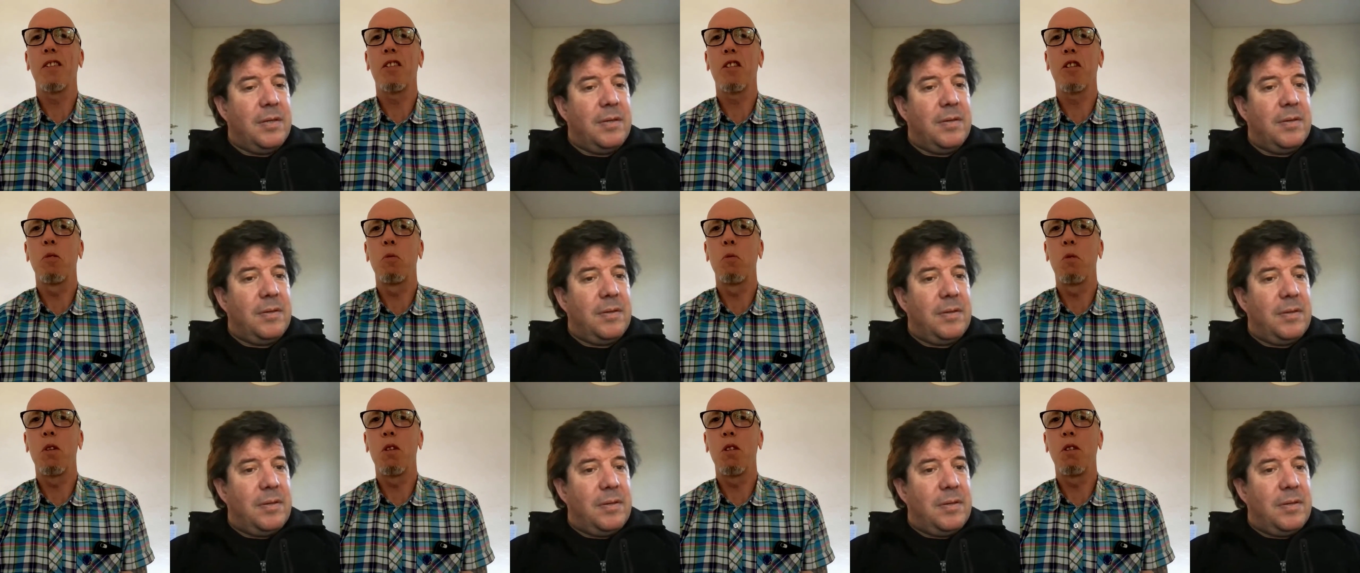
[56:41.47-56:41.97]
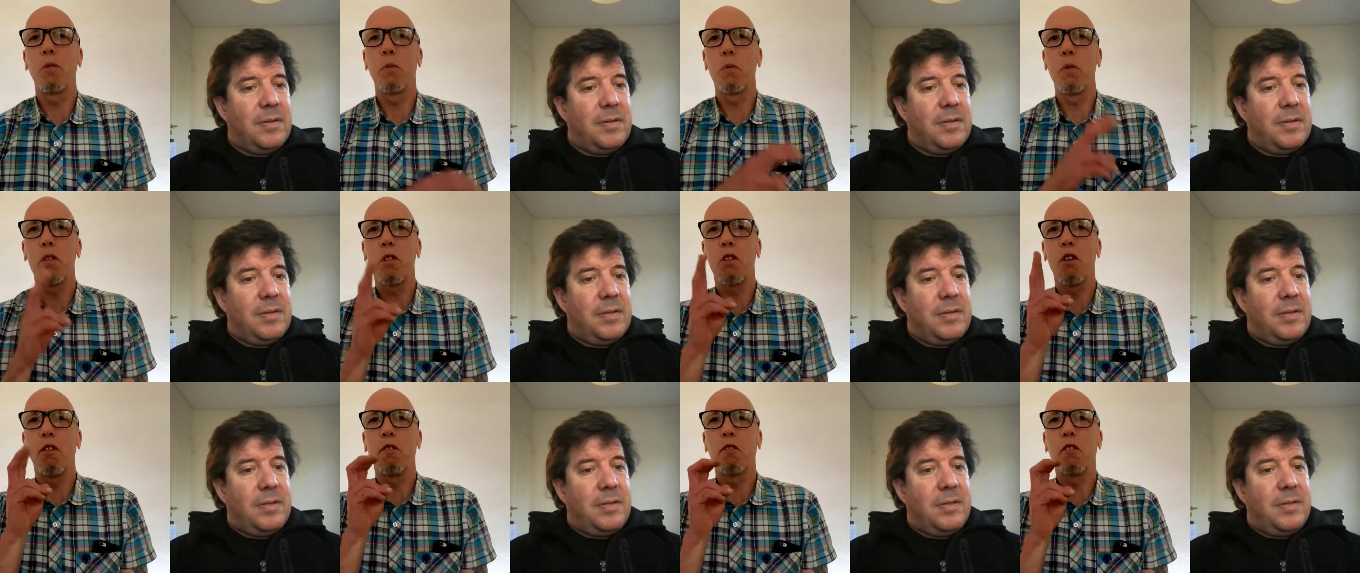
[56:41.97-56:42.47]
Speaker 1: it's the world
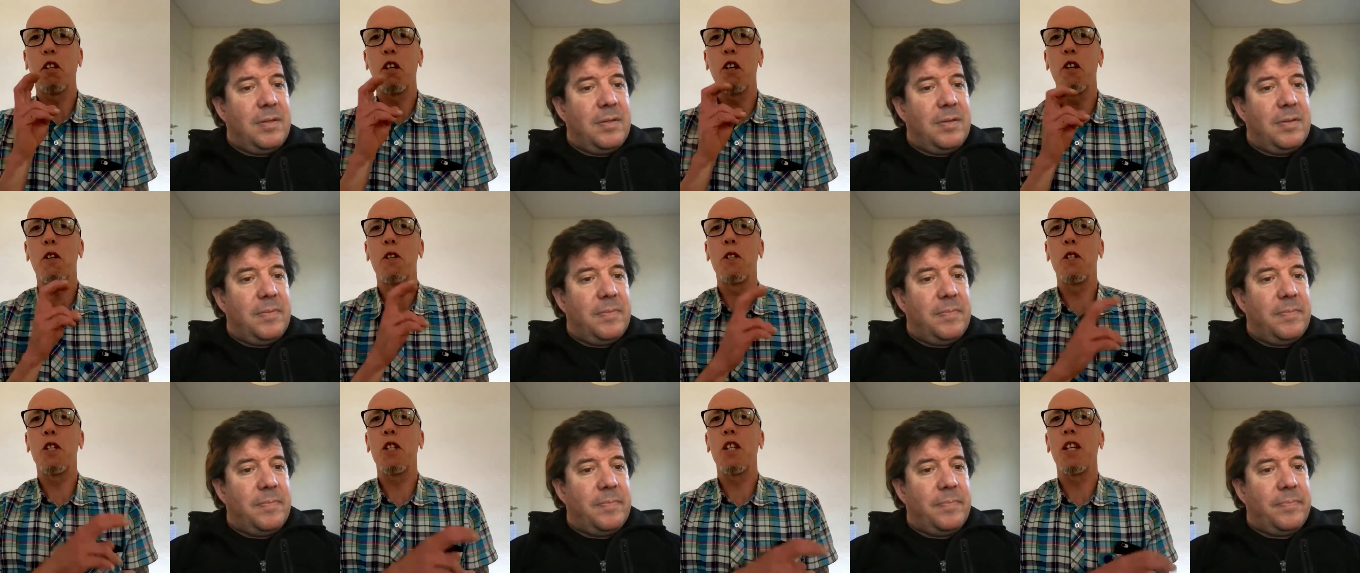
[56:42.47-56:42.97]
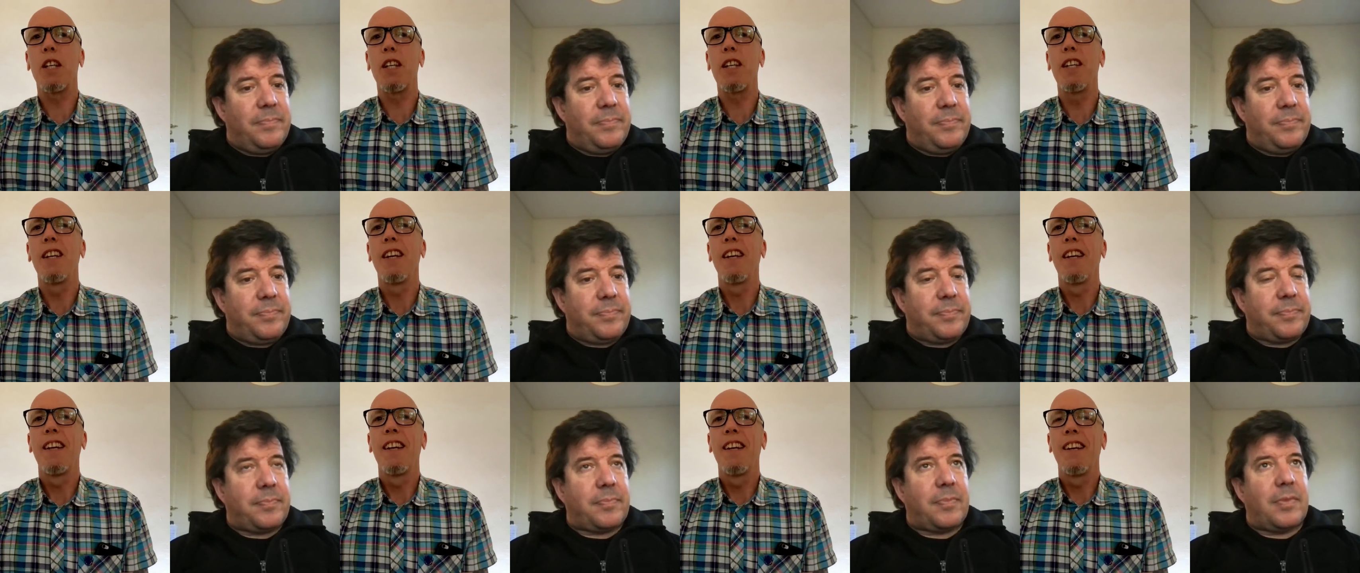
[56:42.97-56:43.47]
reserve currency
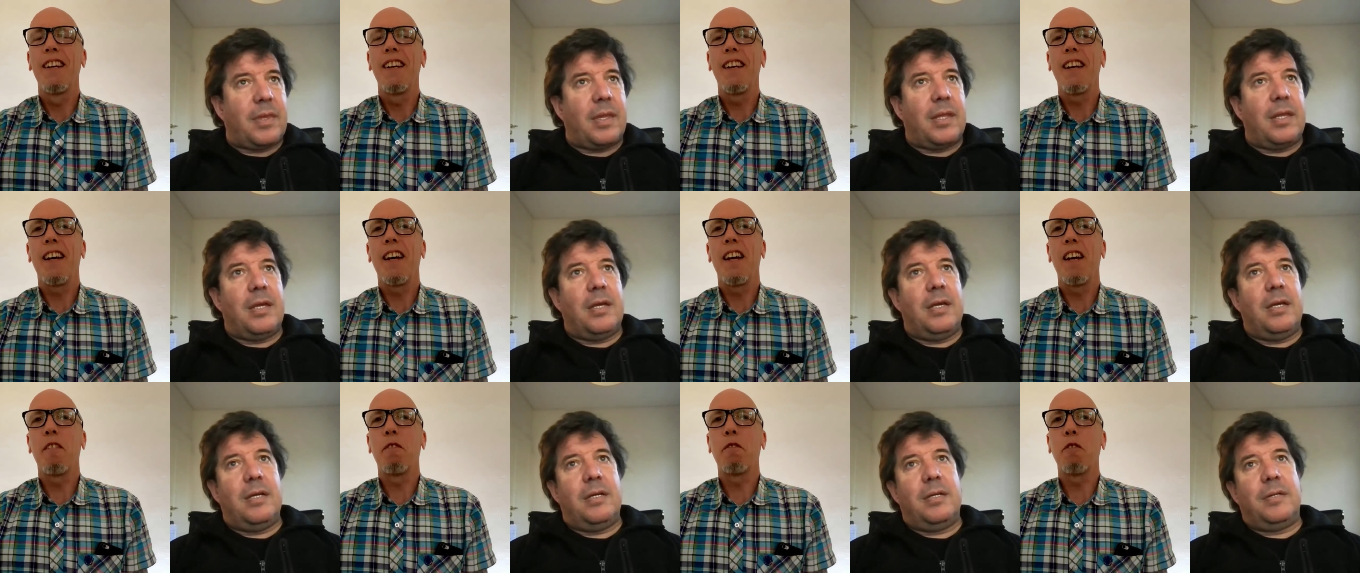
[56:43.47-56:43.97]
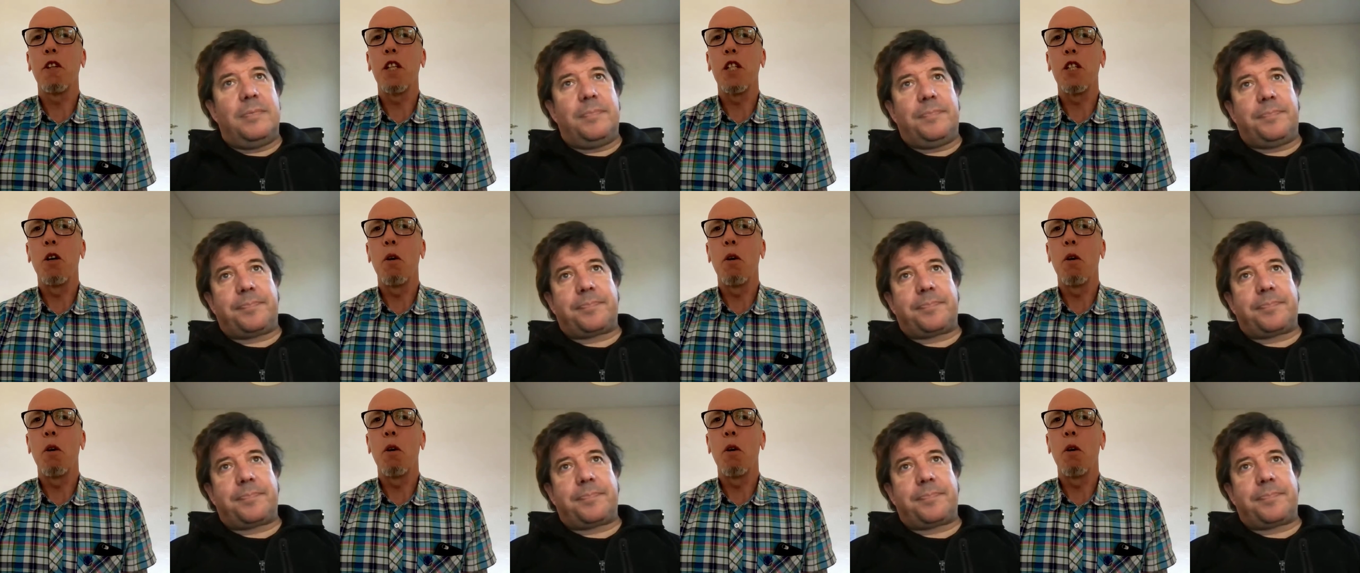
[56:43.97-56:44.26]
and if we